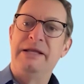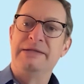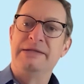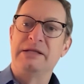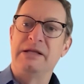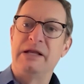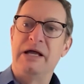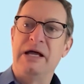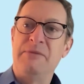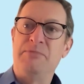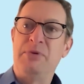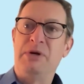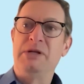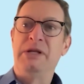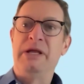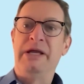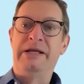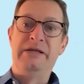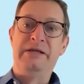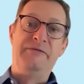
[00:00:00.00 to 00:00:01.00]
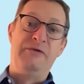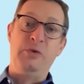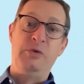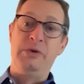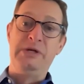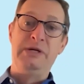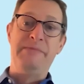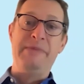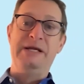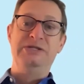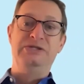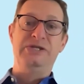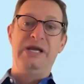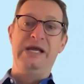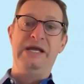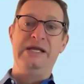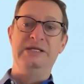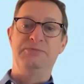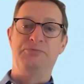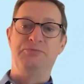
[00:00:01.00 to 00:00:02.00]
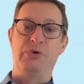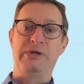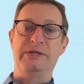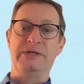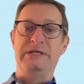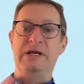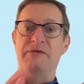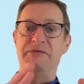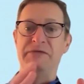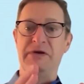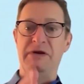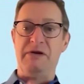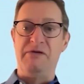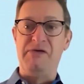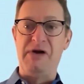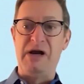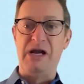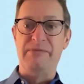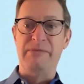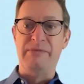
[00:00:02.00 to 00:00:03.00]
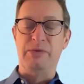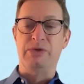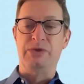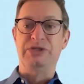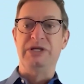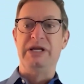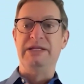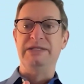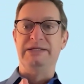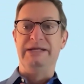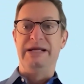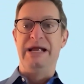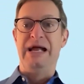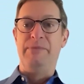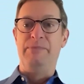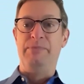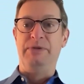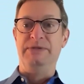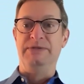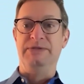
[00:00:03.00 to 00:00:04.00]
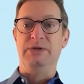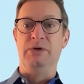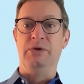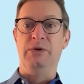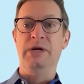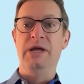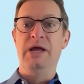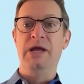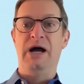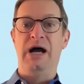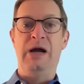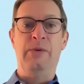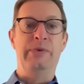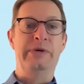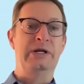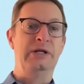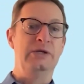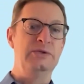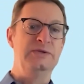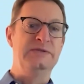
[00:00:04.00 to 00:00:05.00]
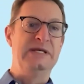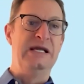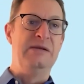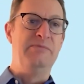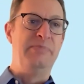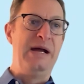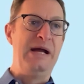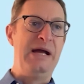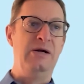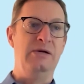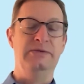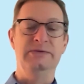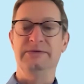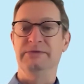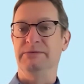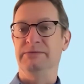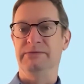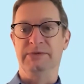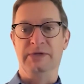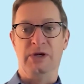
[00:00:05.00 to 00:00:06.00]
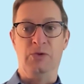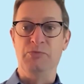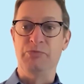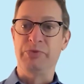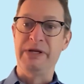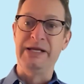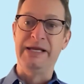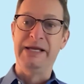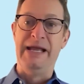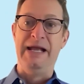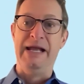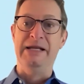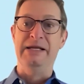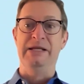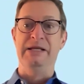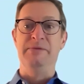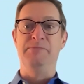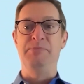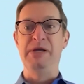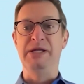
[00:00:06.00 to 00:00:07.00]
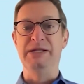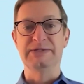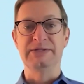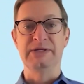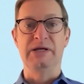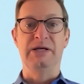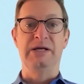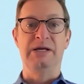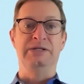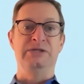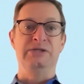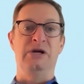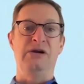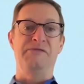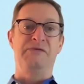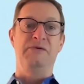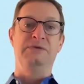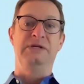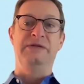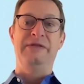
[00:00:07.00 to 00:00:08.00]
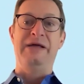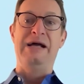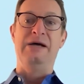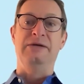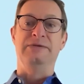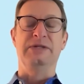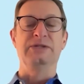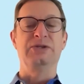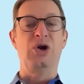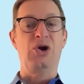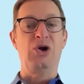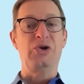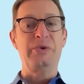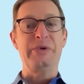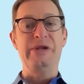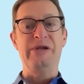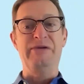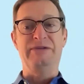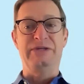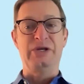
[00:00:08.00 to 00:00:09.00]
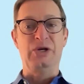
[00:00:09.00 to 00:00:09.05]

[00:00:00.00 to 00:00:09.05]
things a lot, but like if yes. you want to make change, put yourself in an environment where change can happen. So yes. I want to lose 10 pounds. Don't bring candy, pizza, and junk food to the house. It's harder when you have